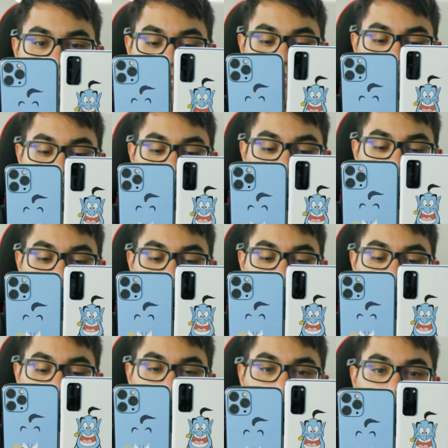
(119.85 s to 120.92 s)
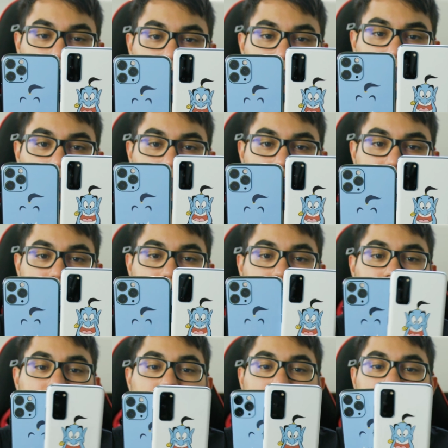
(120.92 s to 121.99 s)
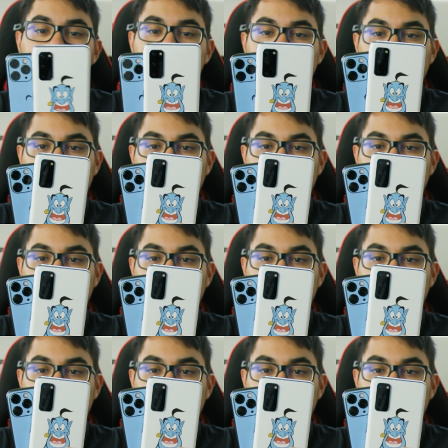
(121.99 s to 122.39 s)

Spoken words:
definitely taller as well as thinner than the